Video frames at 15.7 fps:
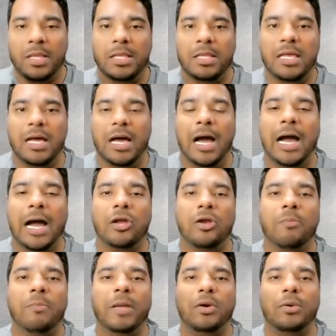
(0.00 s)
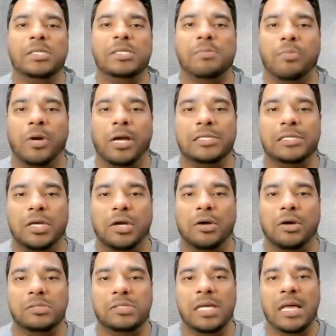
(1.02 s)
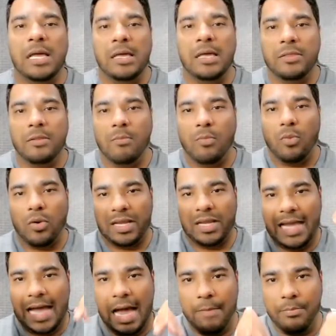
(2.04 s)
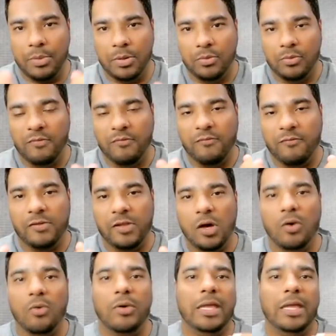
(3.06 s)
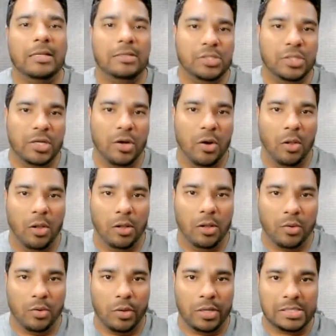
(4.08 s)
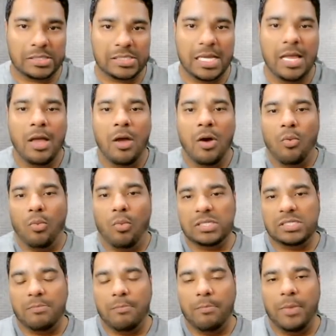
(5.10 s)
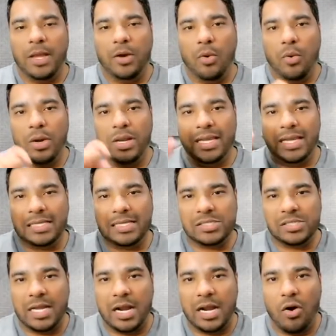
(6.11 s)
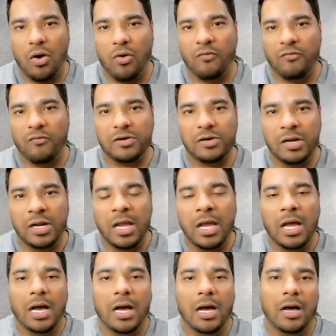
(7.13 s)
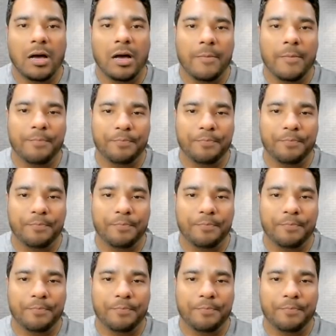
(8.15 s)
the higher Bitcoin's price goes, the more capital will flow into the altcoins. Once Bitcoin gets to that over uh,